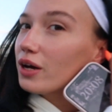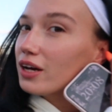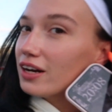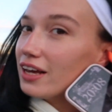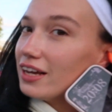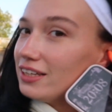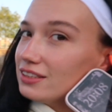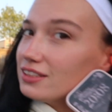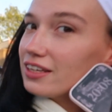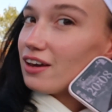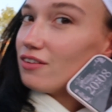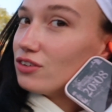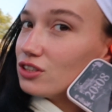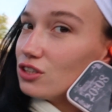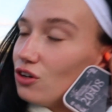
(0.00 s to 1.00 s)
We're going to eat
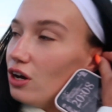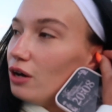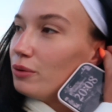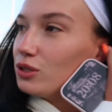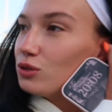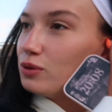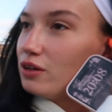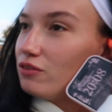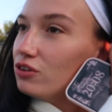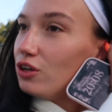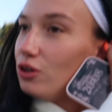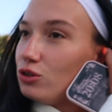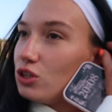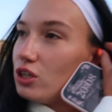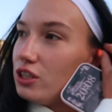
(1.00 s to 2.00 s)
together tonight, which we never
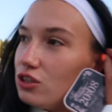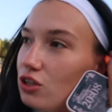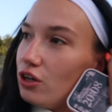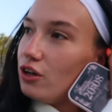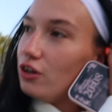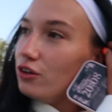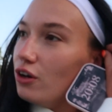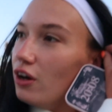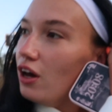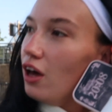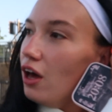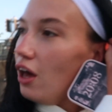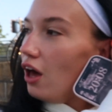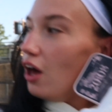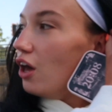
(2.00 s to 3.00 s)
usually do.
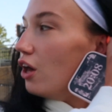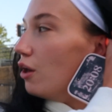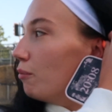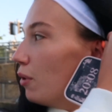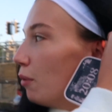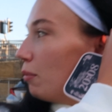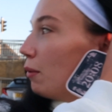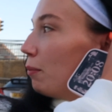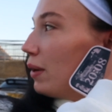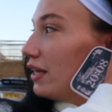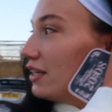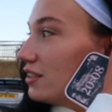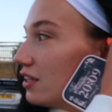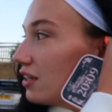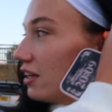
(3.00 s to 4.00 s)
Um, but
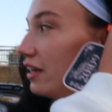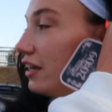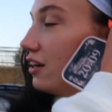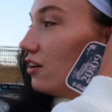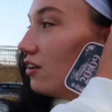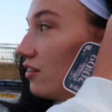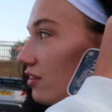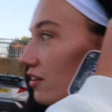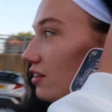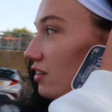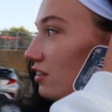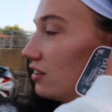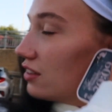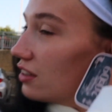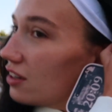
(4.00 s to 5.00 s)
basically,
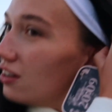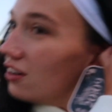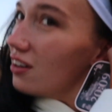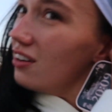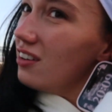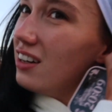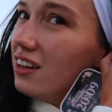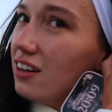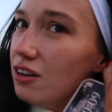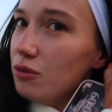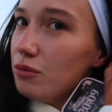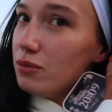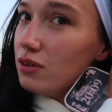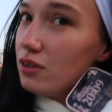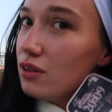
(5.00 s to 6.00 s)
is it can't come out?